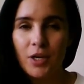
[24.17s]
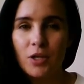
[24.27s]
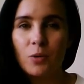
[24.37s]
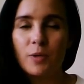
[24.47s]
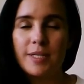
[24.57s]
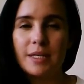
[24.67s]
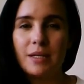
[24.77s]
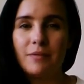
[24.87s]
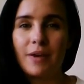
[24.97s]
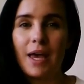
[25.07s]
You'll
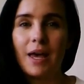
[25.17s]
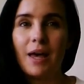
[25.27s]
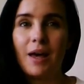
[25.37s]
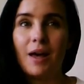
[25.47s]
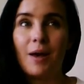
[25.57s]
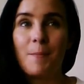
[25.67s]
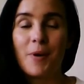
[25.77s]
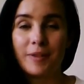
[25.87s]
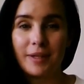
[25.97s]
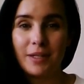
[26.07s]
receive a
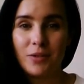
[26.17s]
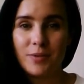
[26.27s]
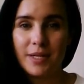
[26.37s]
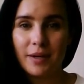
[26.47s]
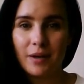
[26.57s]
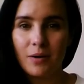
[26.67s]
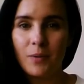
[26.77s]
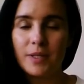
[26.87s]
monthly newsletter